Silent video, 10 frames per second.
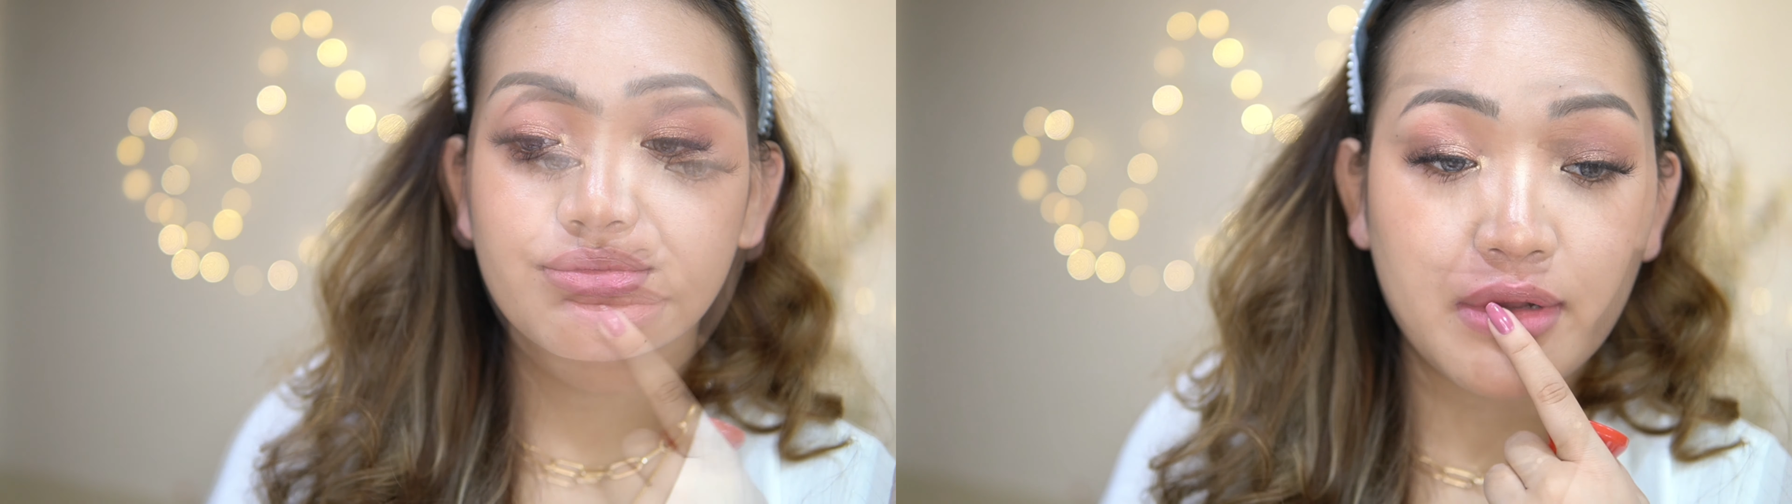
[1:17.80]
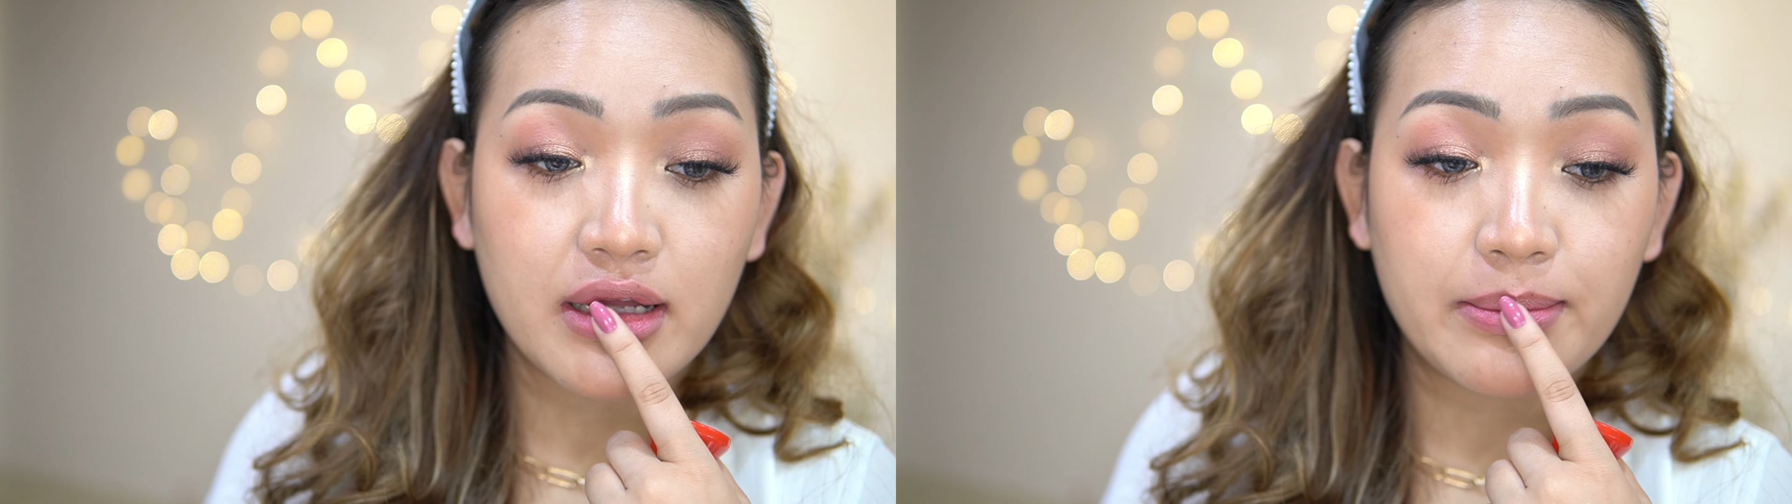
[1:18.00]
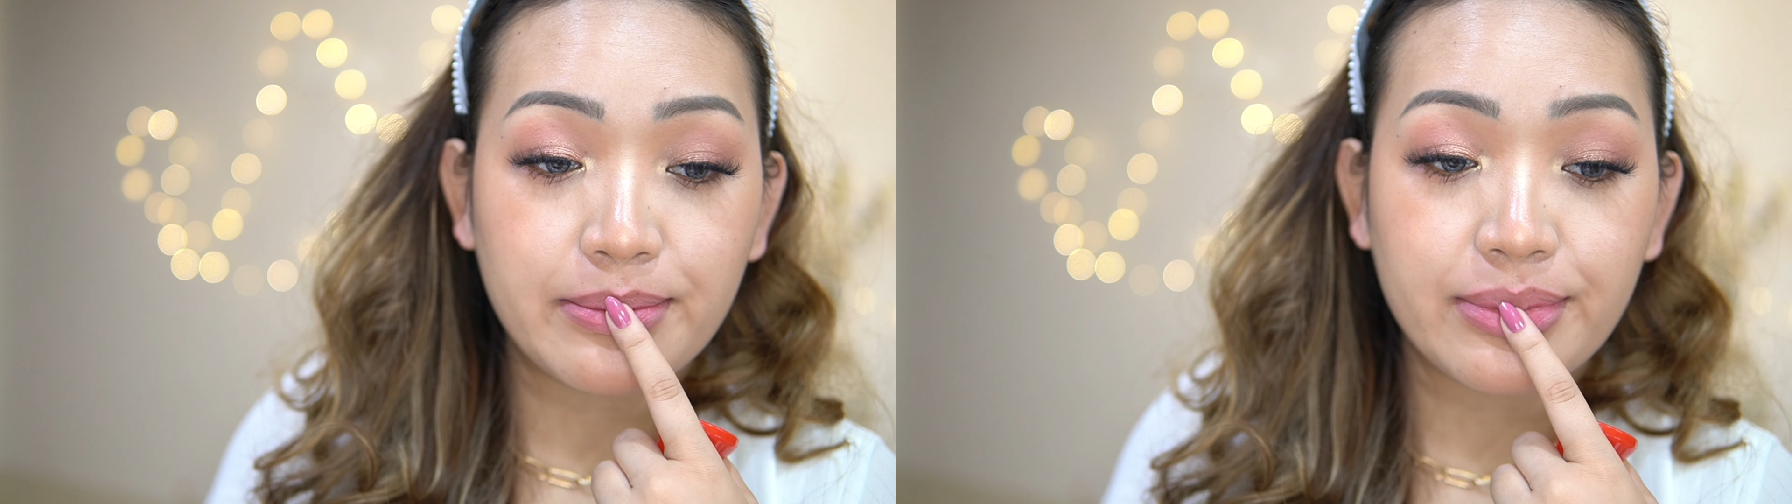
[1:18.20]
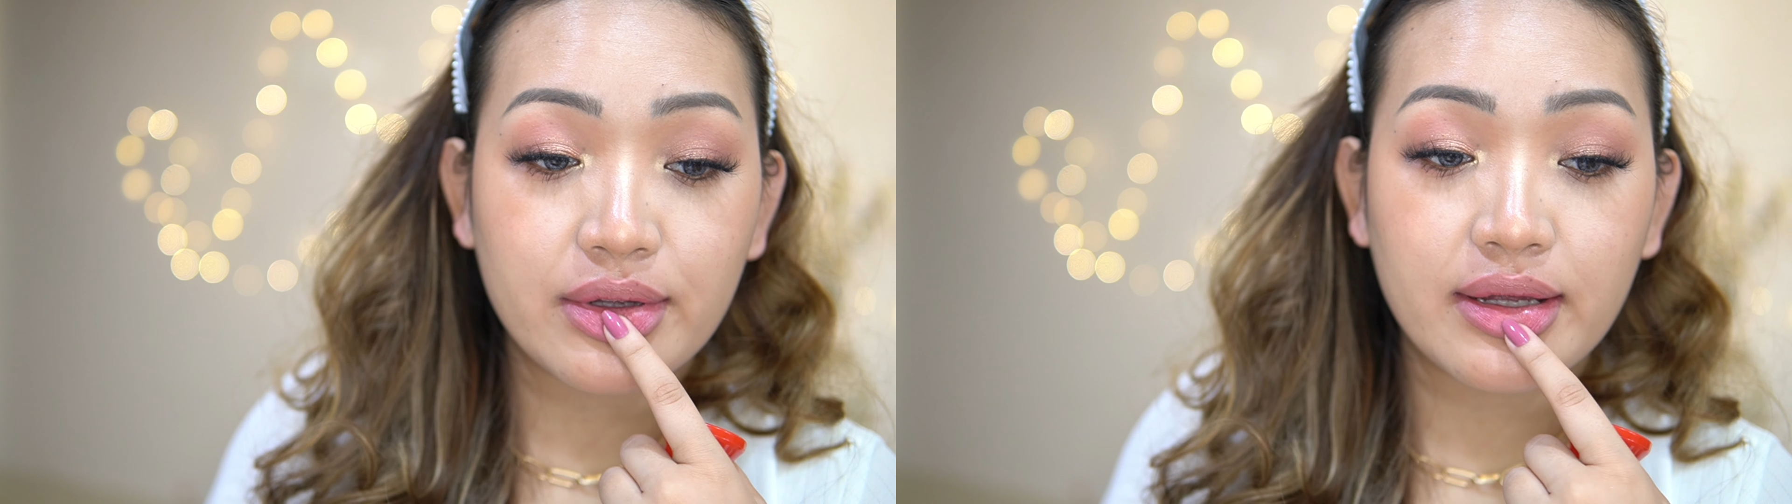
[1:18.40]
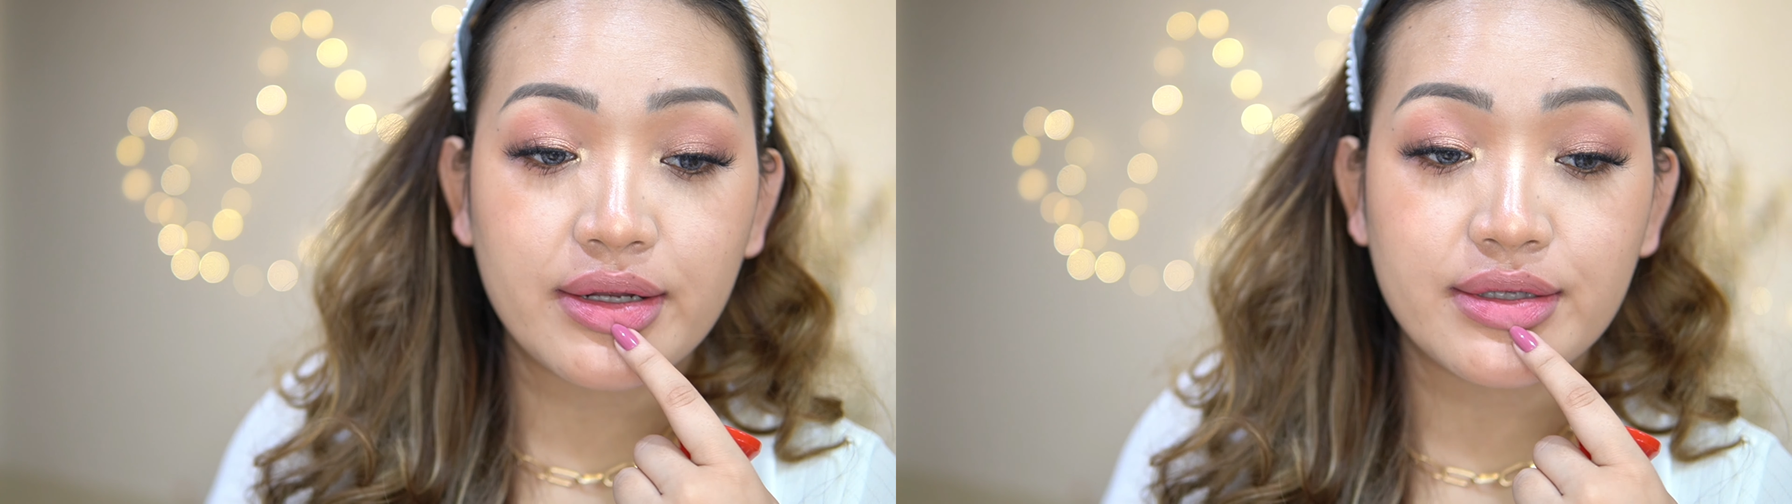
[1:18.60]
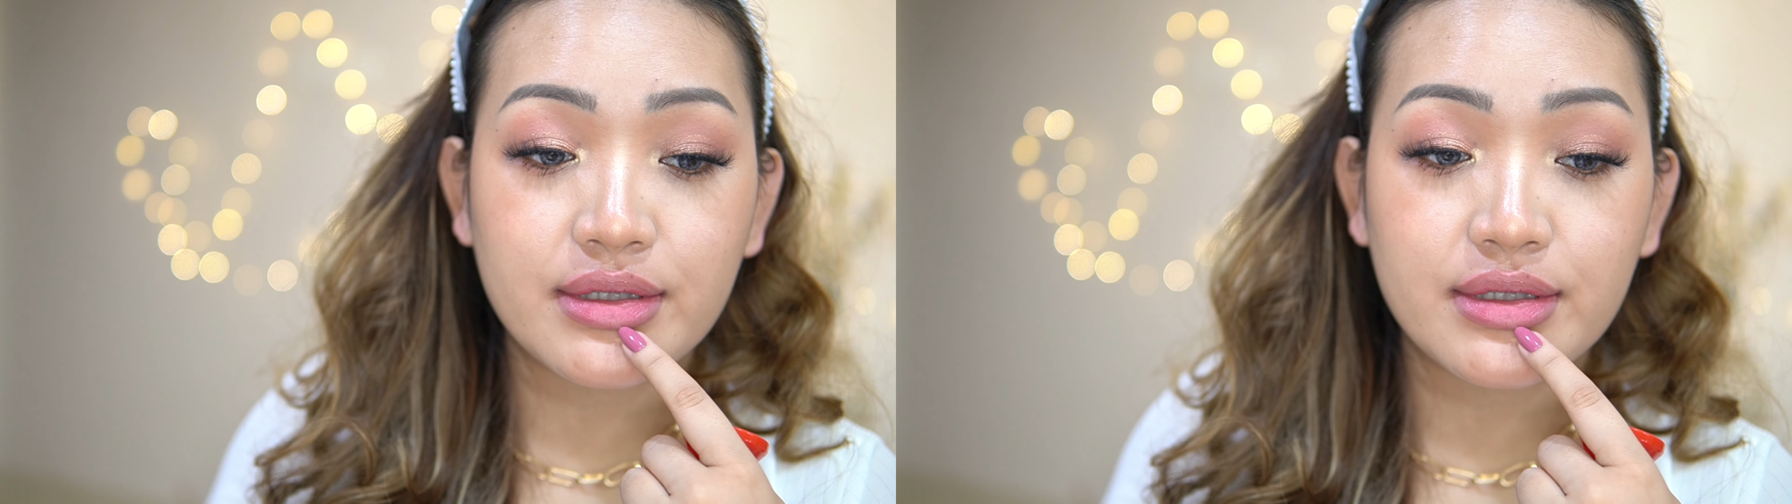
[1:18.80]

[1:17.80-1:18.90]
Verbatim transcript: Lump at the